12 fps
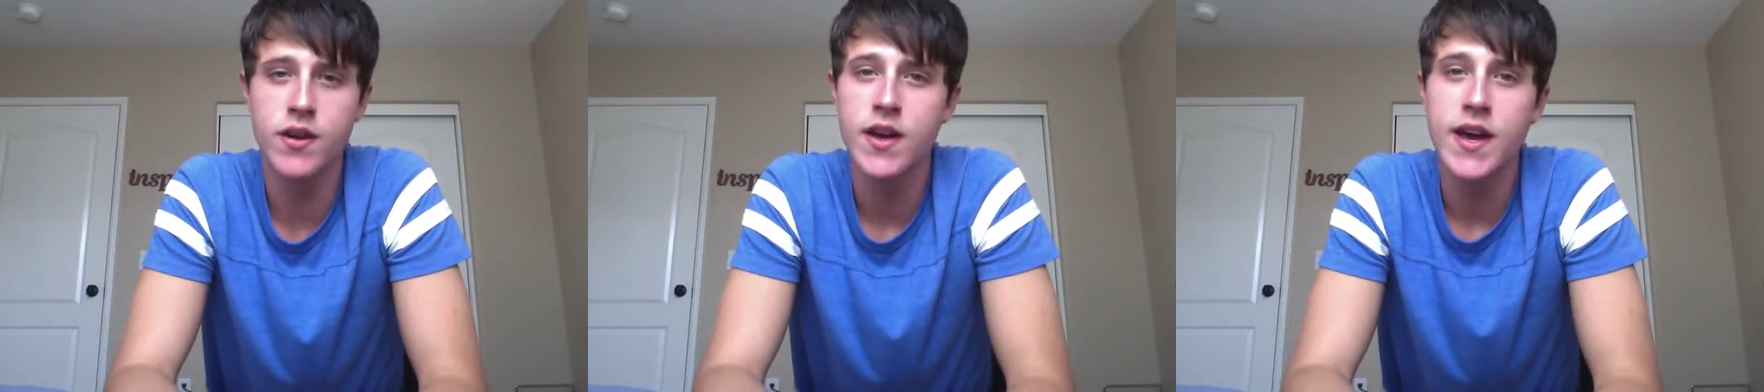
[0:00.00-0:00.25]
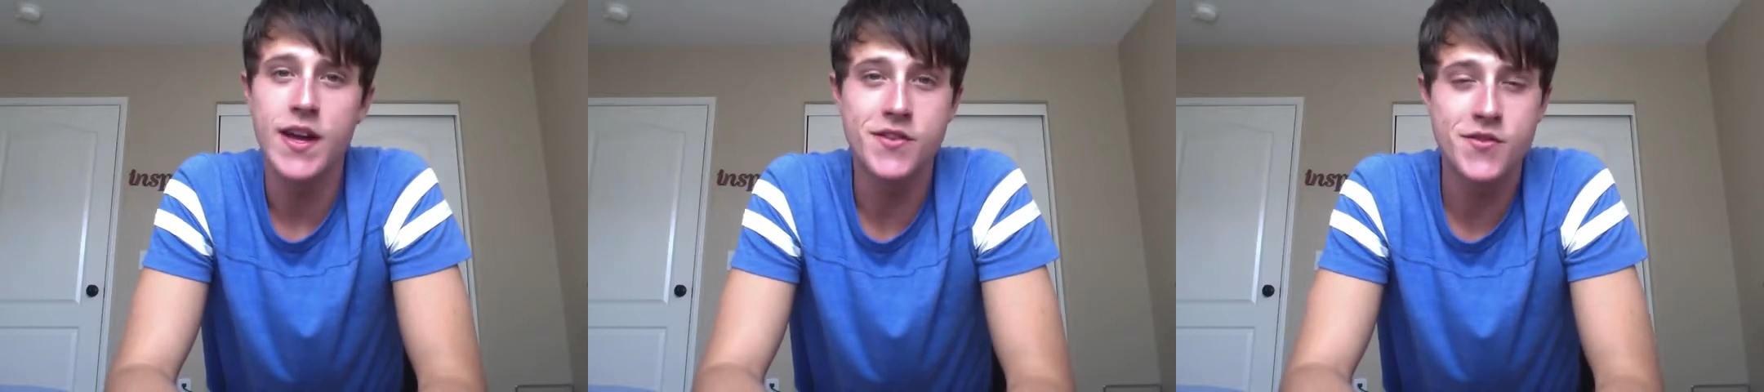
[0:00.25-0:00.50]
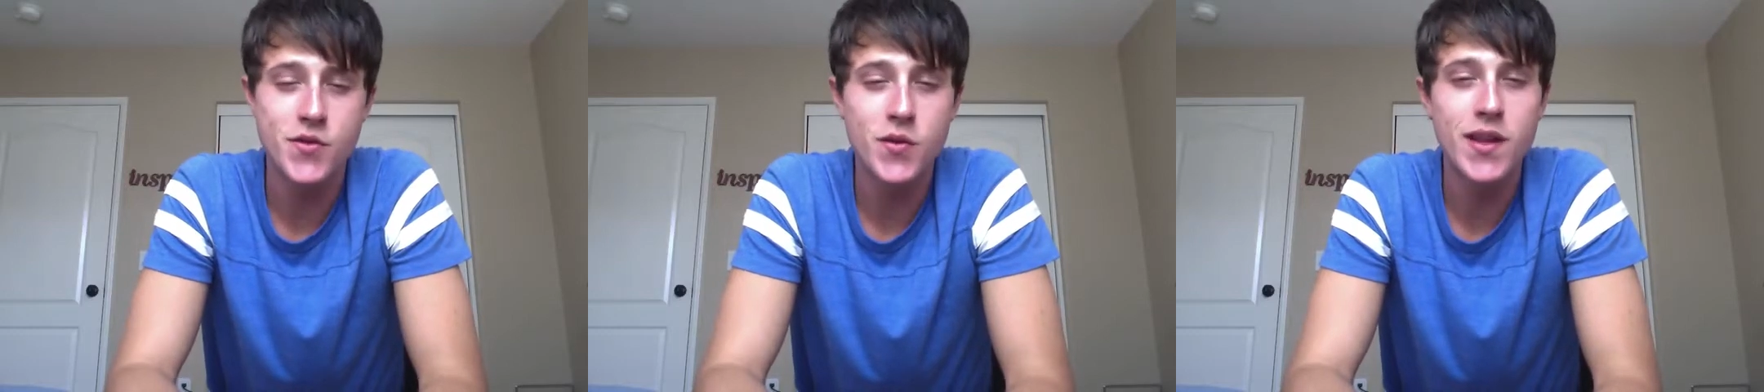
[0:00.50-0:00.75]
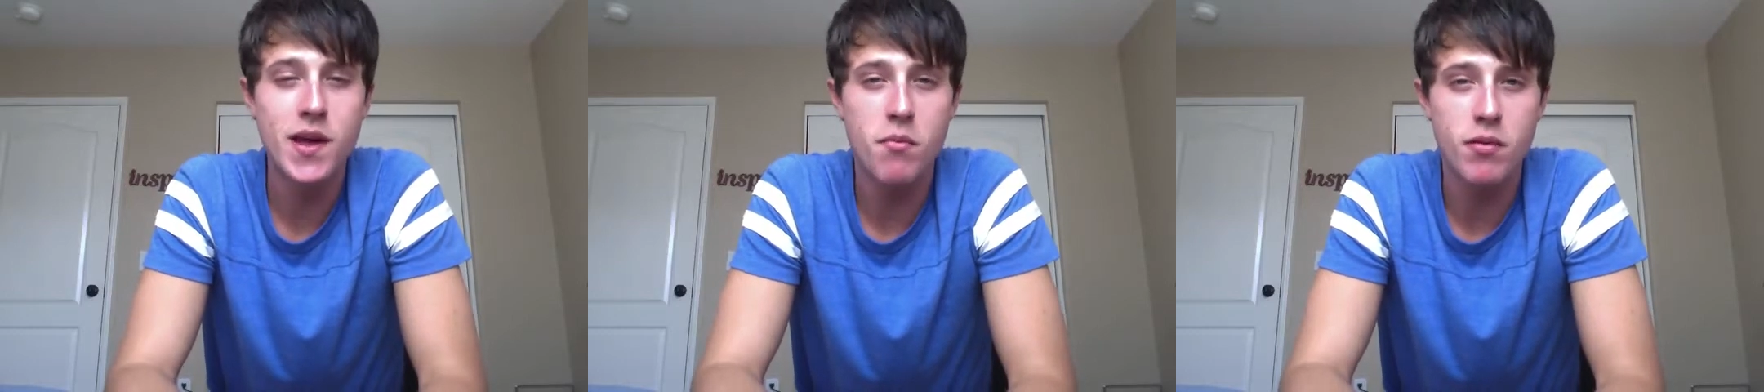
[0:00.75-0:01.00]
it's
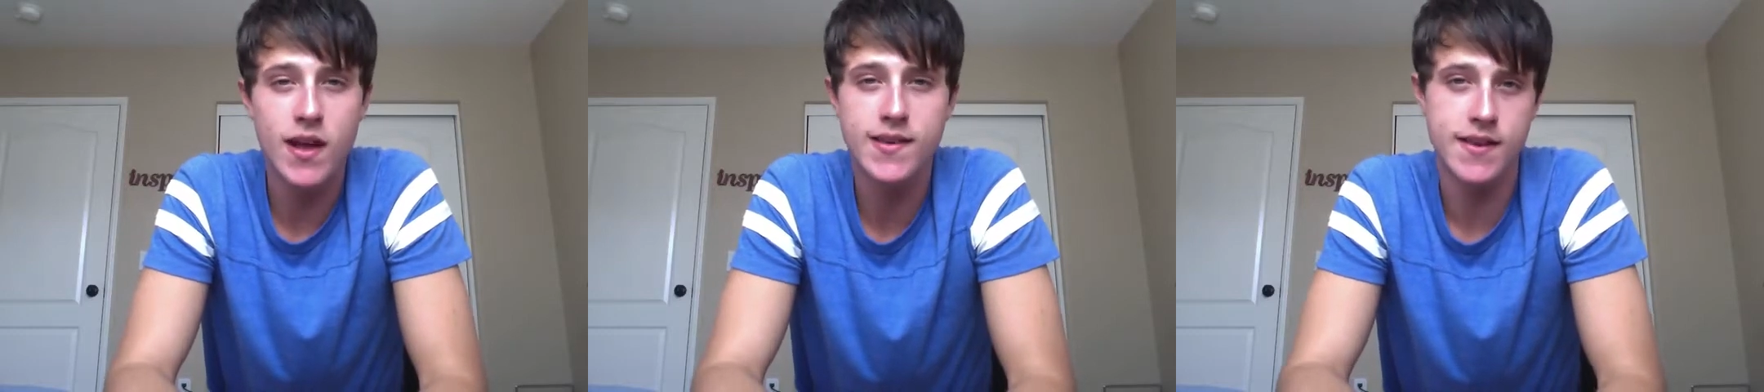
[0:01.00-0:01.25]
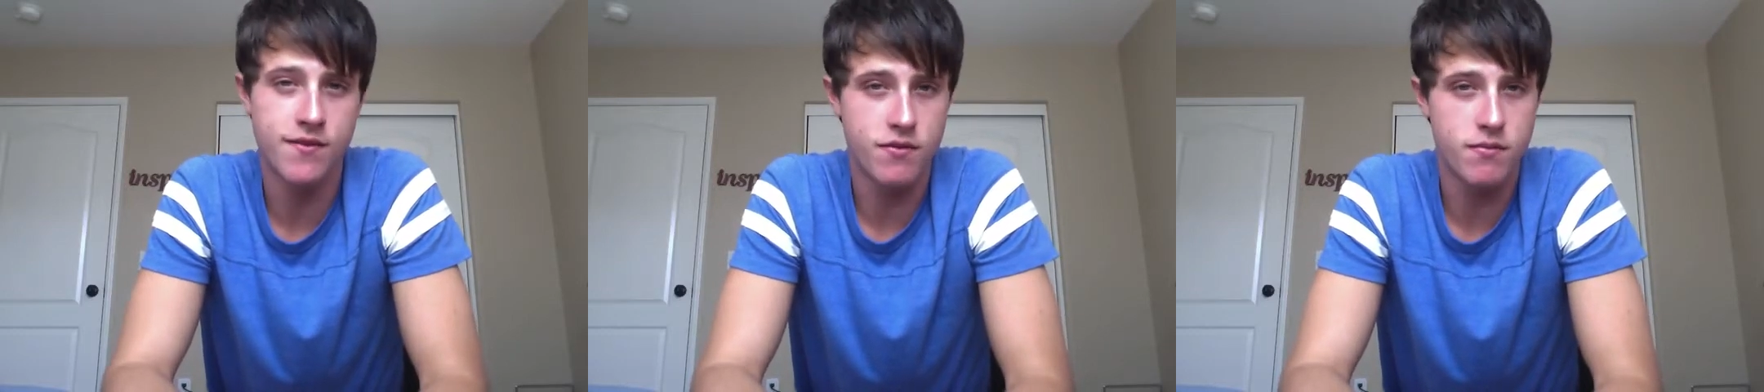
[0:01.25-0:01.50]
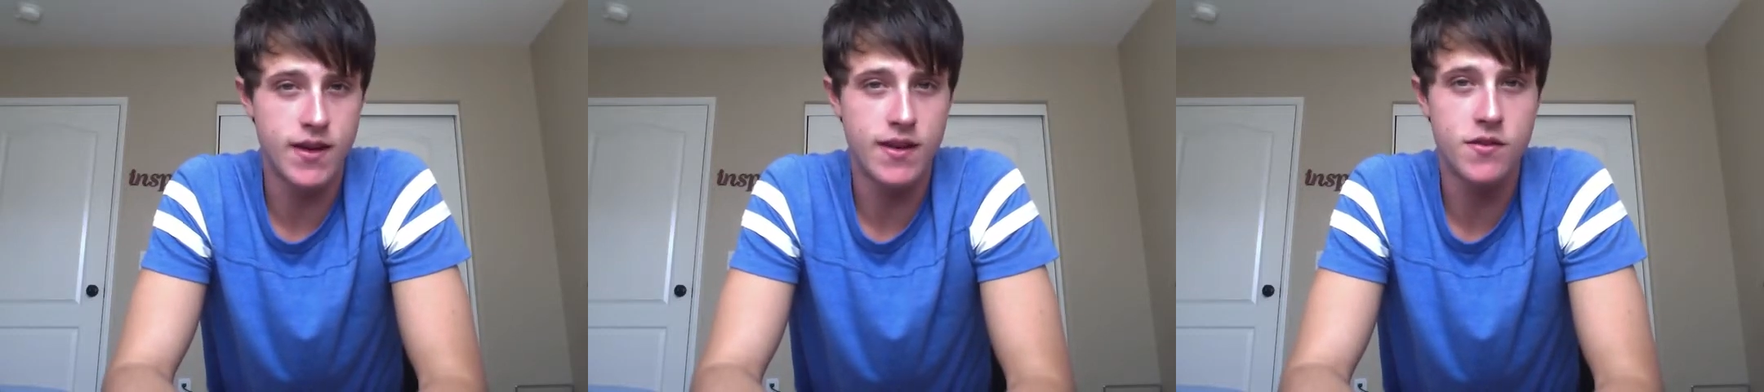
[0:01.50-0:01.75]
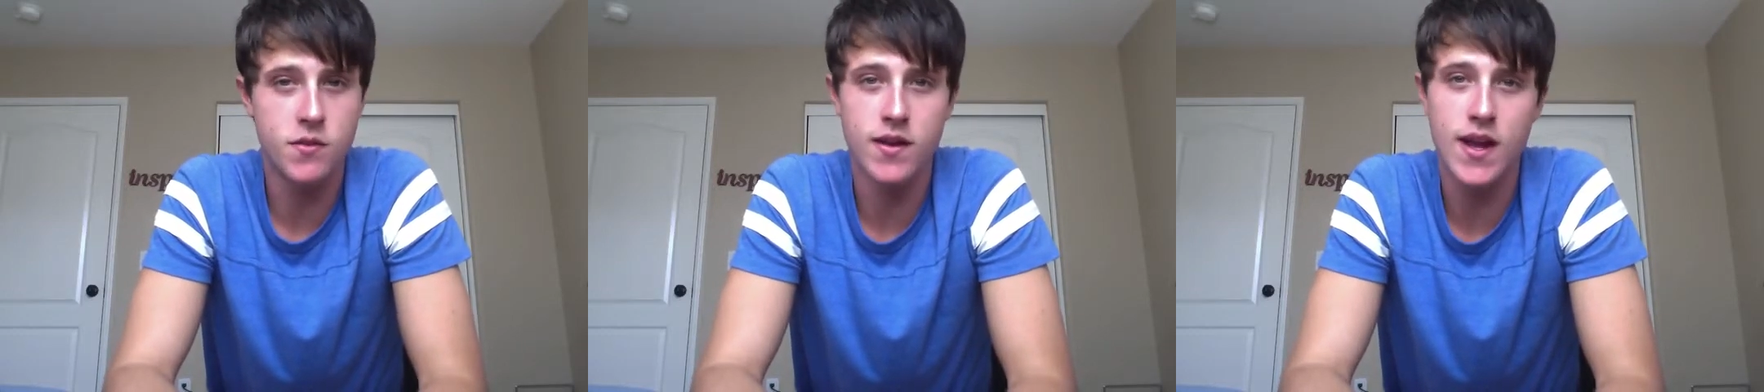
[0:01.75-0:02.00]
truly a blessing for me
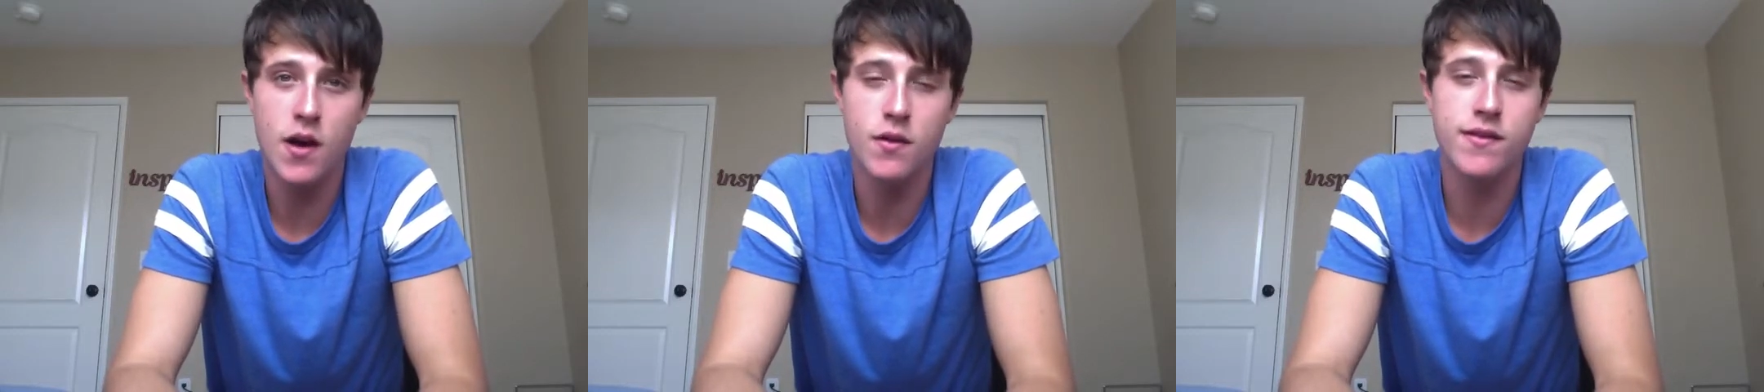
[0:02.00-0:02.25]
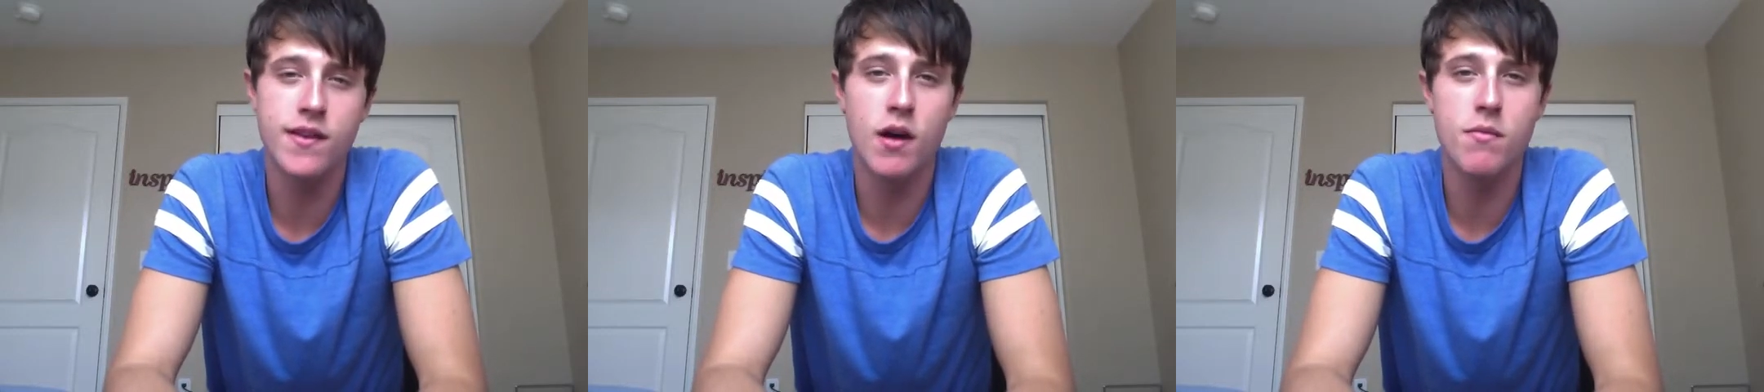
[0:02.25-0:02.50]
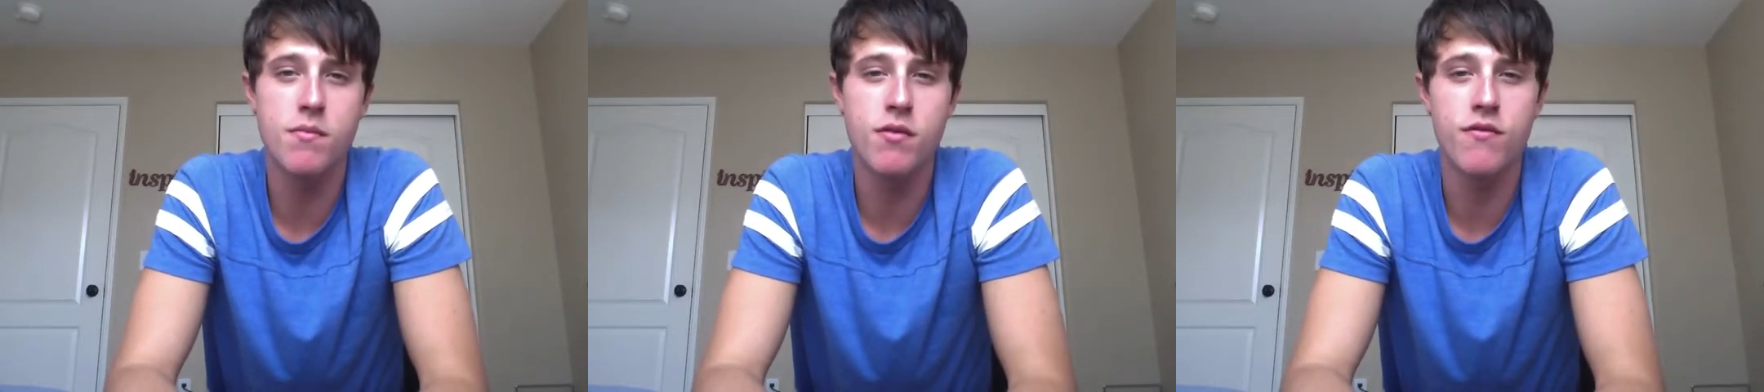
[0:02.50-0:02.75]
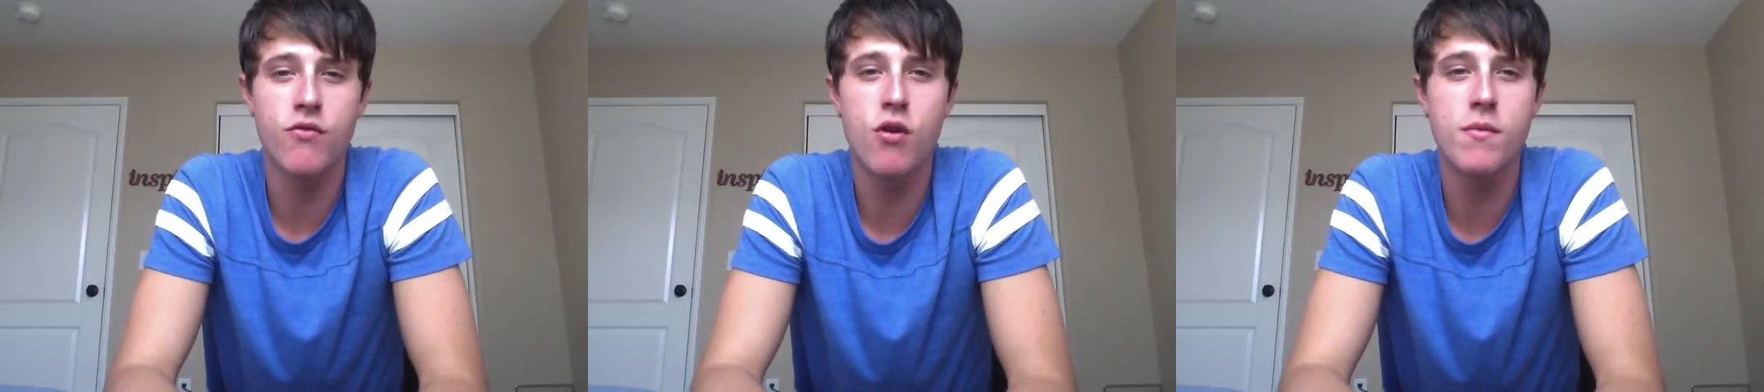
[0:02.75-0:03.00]
to announce that I'll be
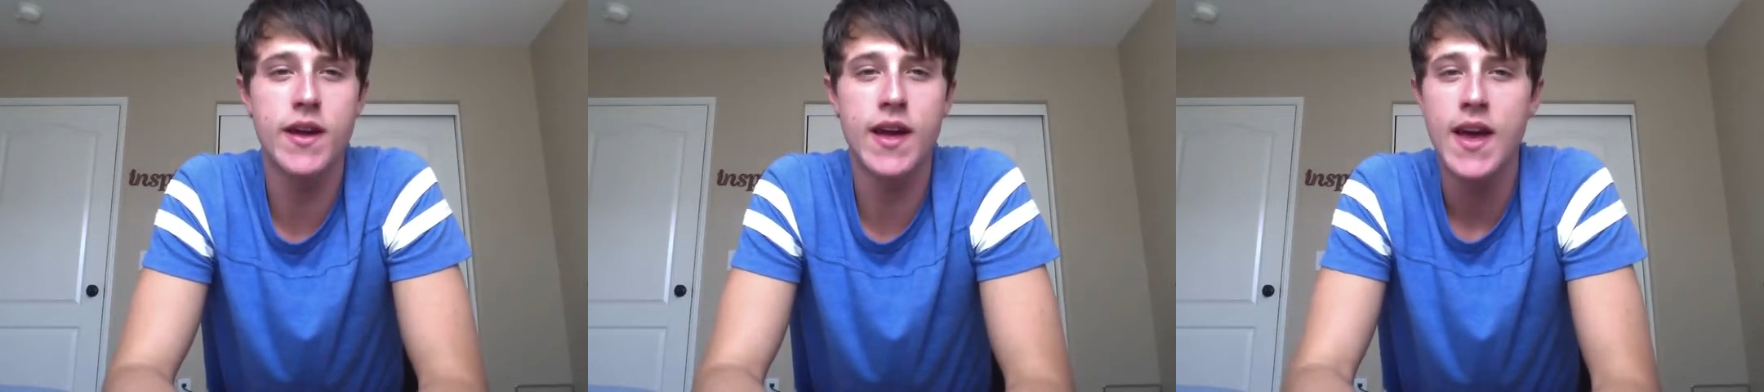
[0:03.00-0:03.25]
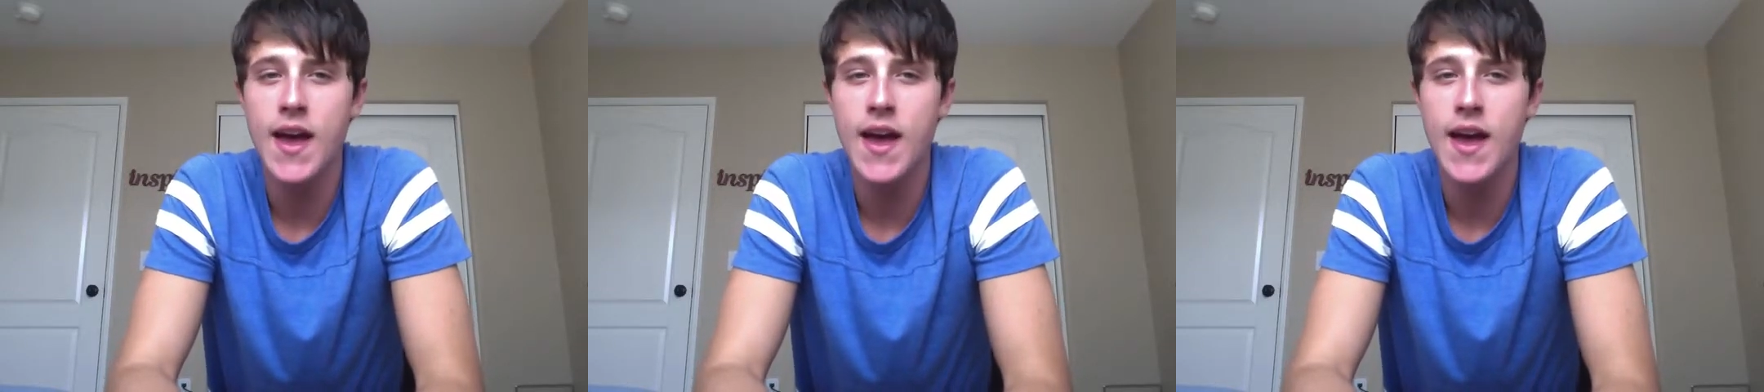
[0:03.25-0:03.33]
performing